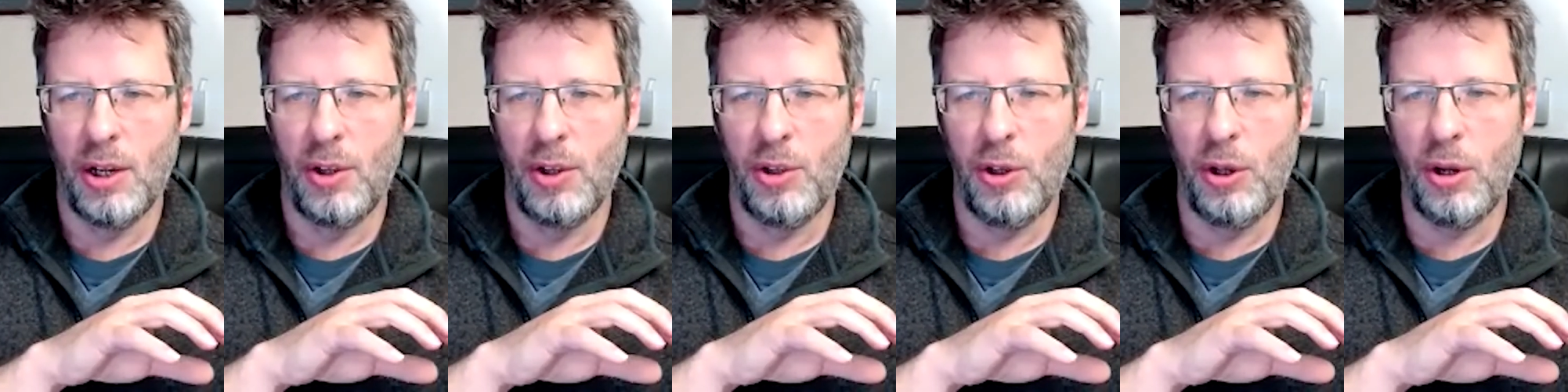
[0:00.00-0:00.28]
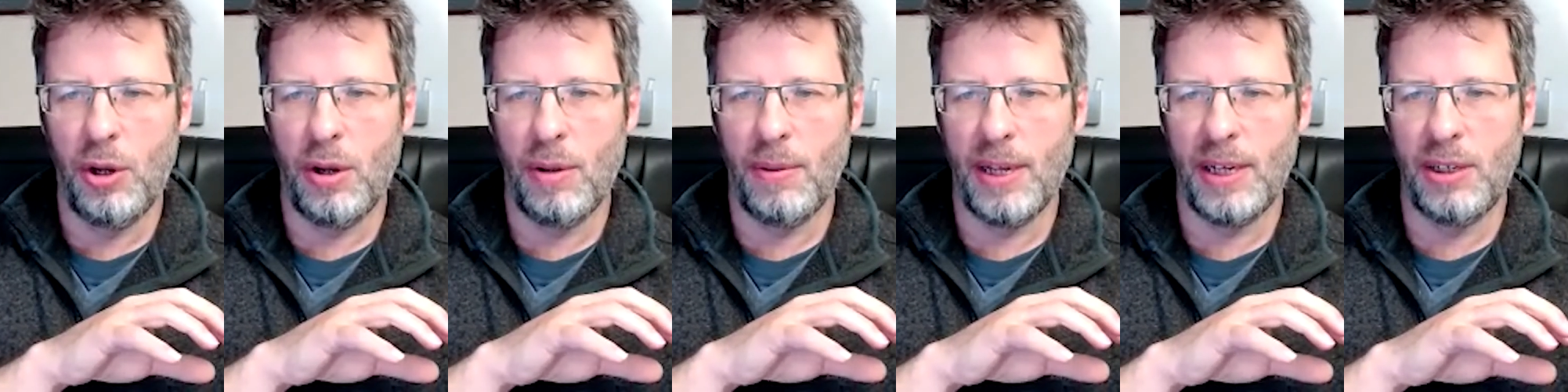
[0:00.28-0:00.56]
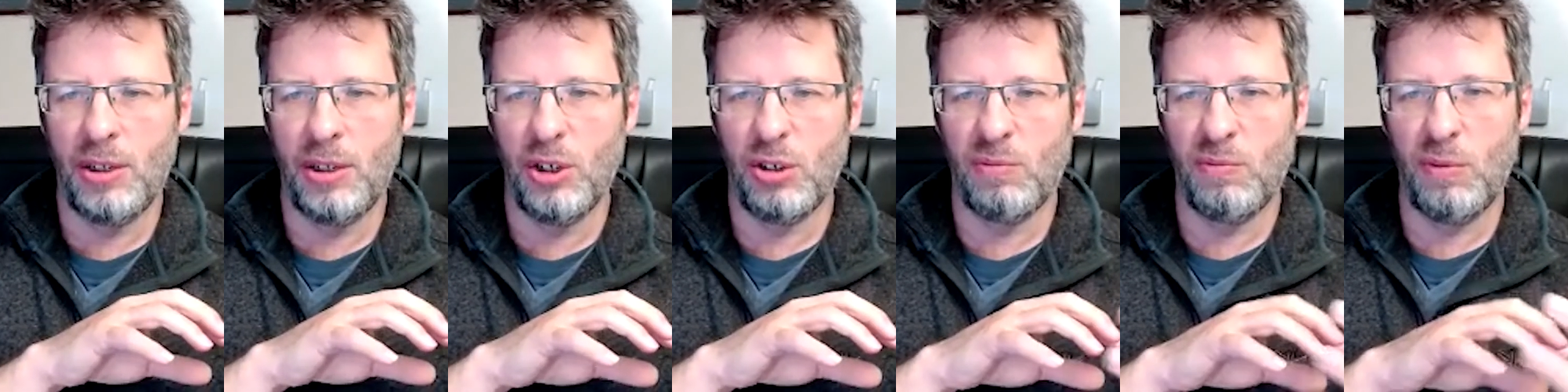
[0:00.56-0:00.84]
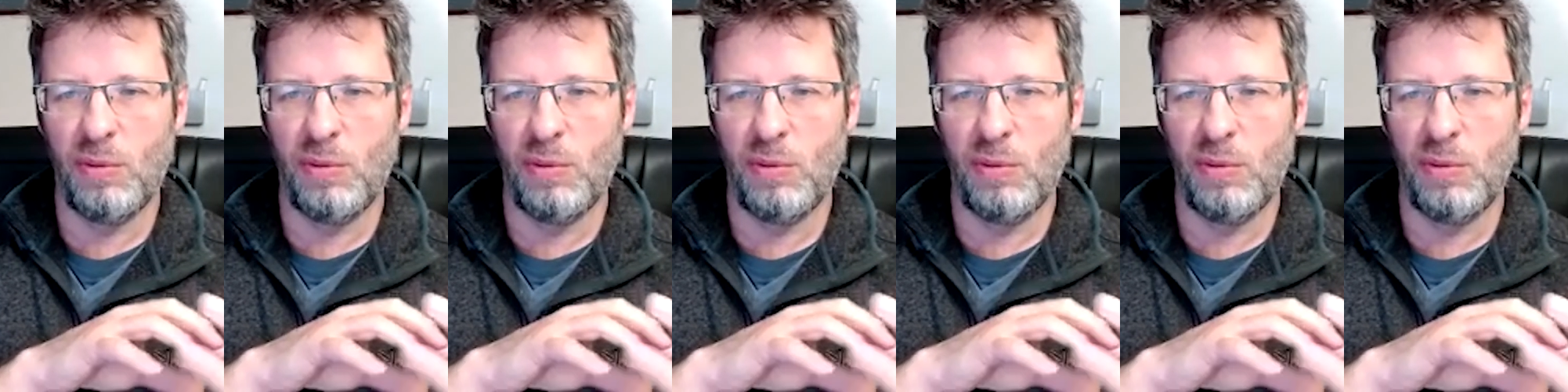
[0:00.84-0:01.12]
you can then just
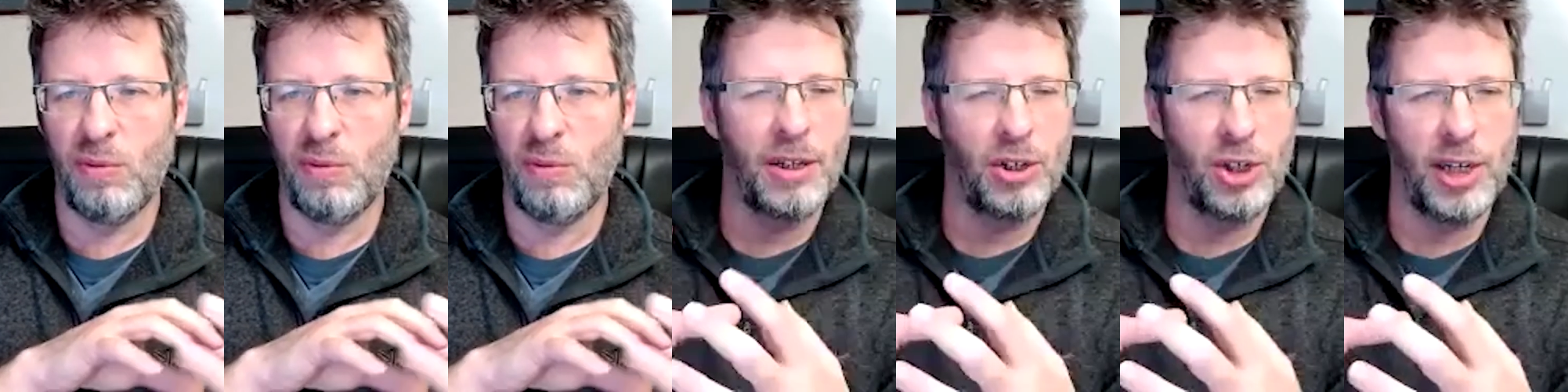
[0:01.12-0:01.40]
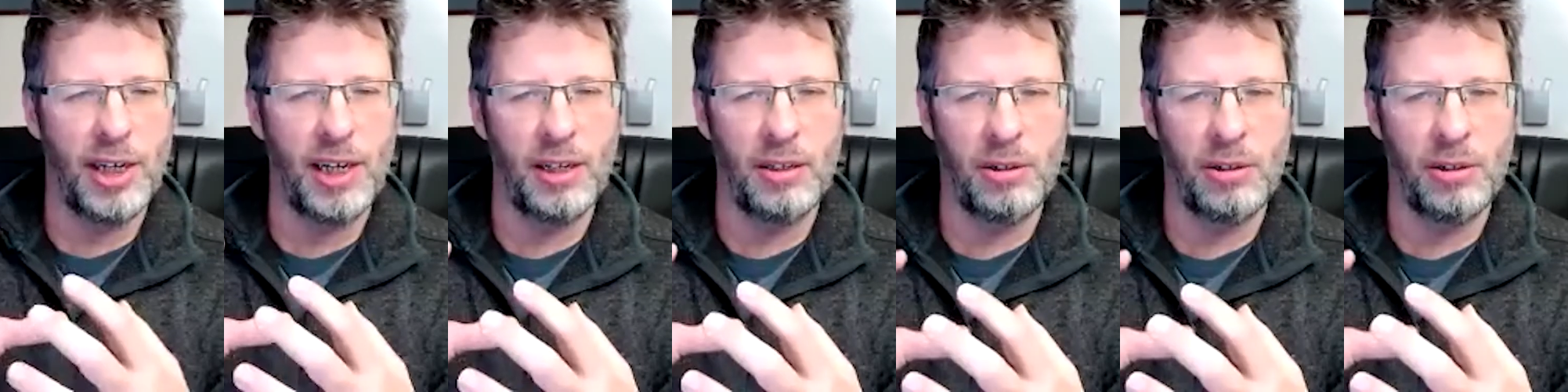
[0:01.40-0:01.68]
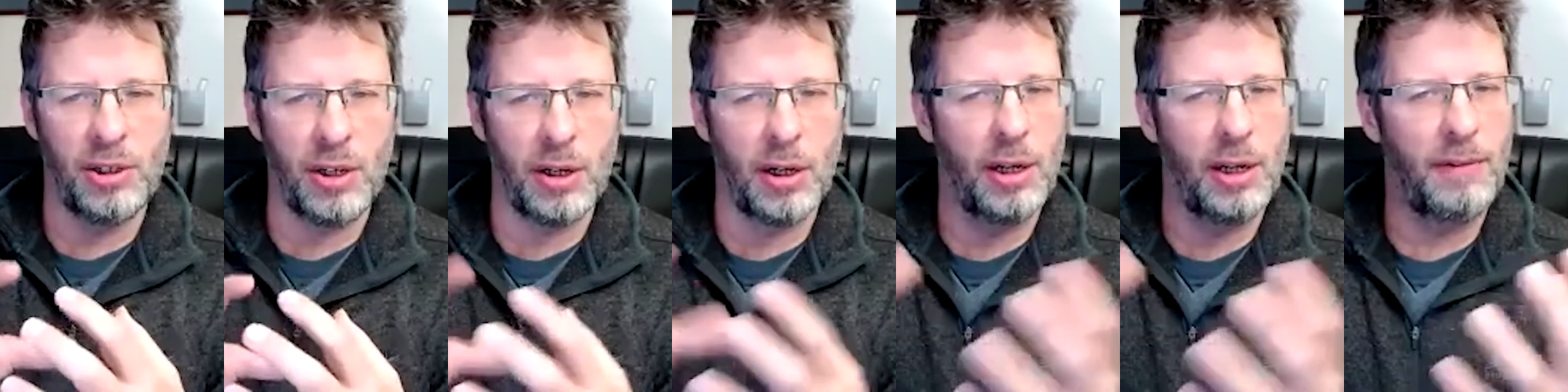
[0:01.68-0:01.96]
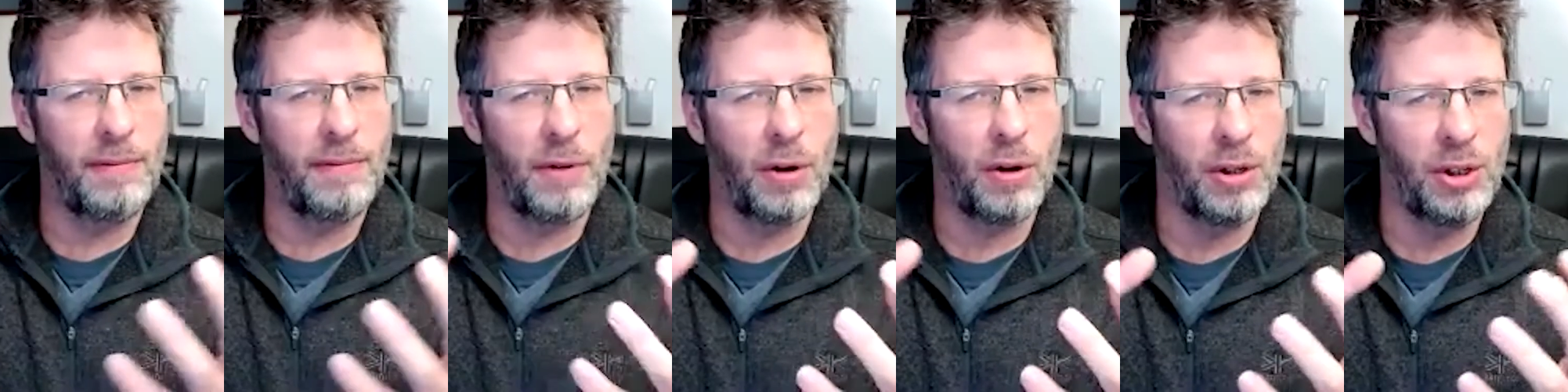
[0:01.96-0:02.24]
repackage it, and suddenly
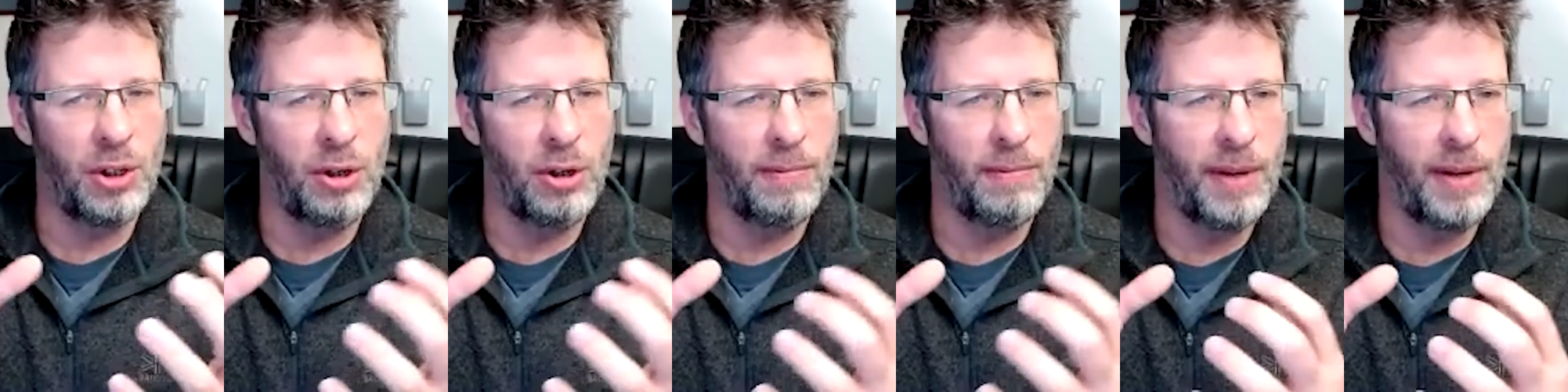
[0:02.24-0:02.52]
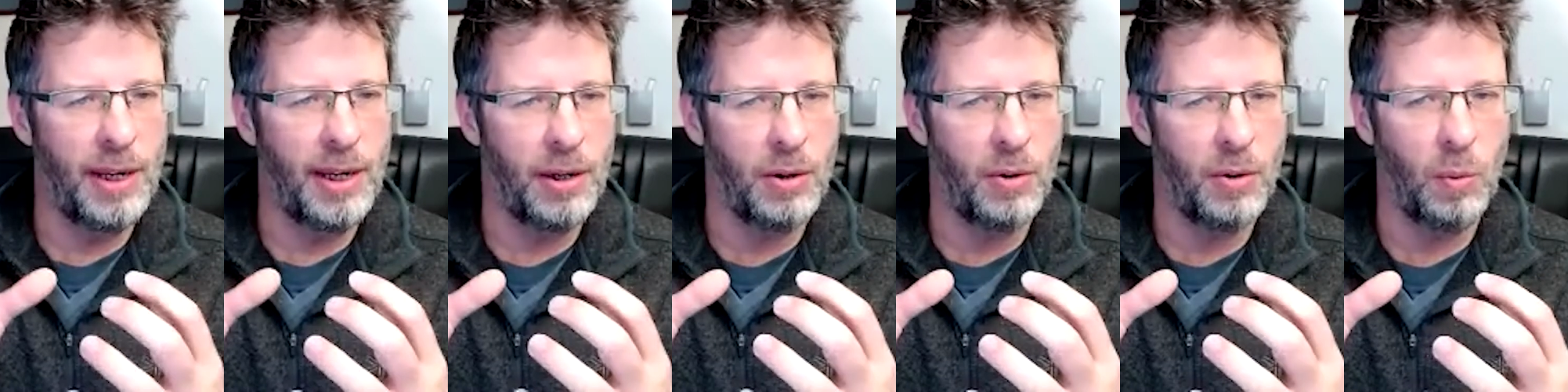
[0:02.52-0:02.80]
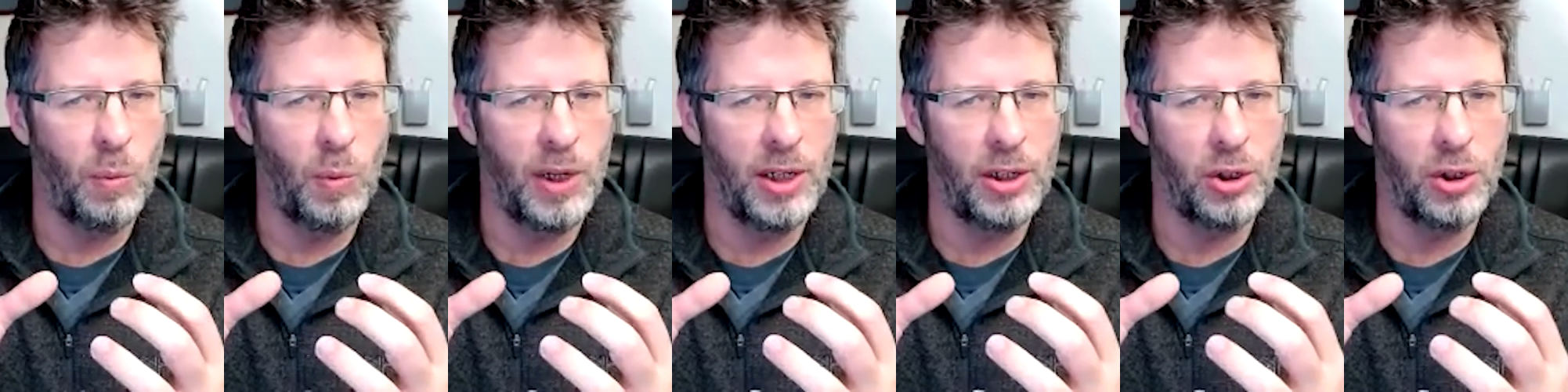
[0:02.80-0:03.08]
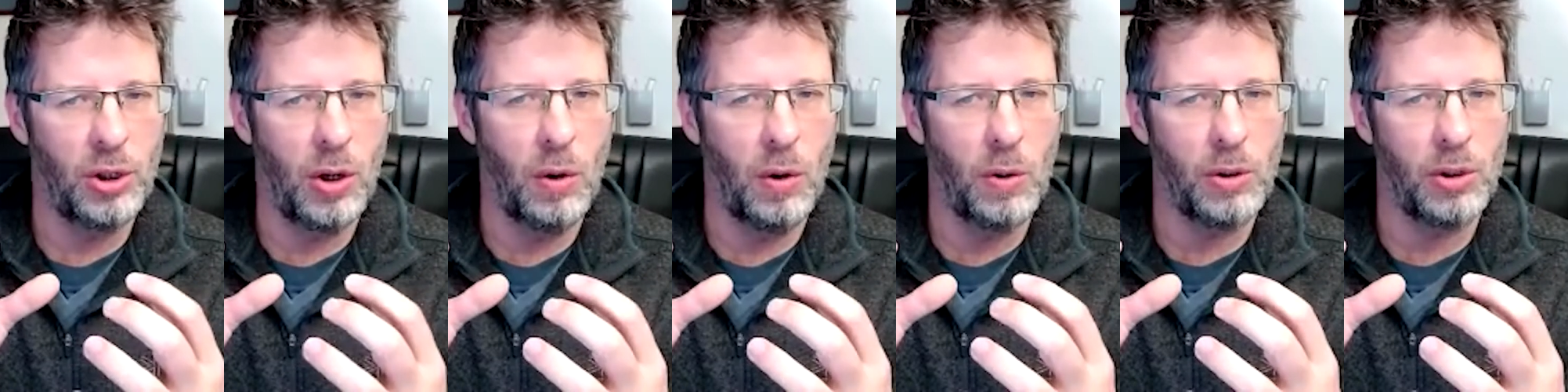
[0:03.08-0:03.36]
you've got a new vehicle
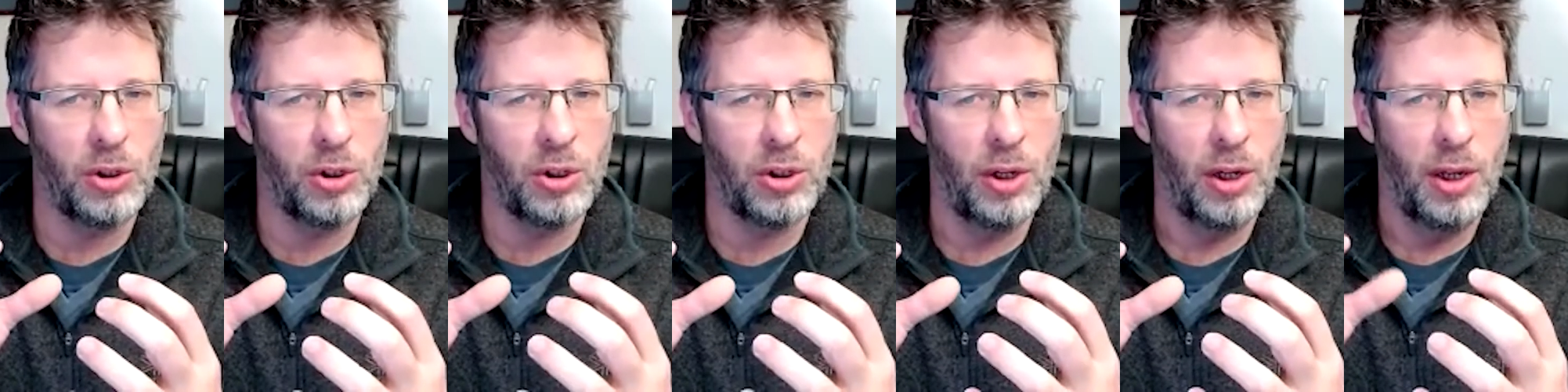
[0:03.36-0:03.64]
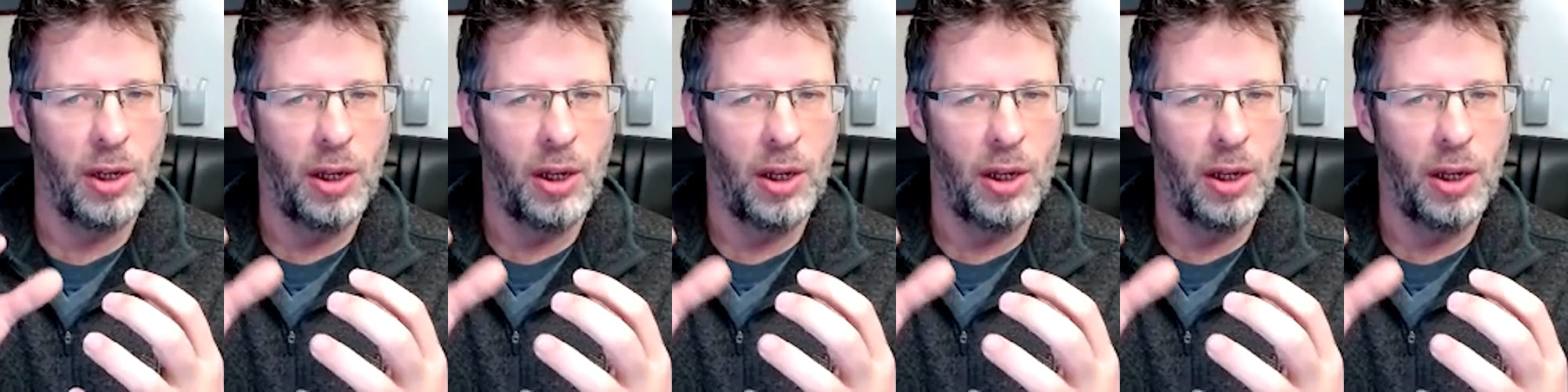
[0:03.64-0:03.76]
which looks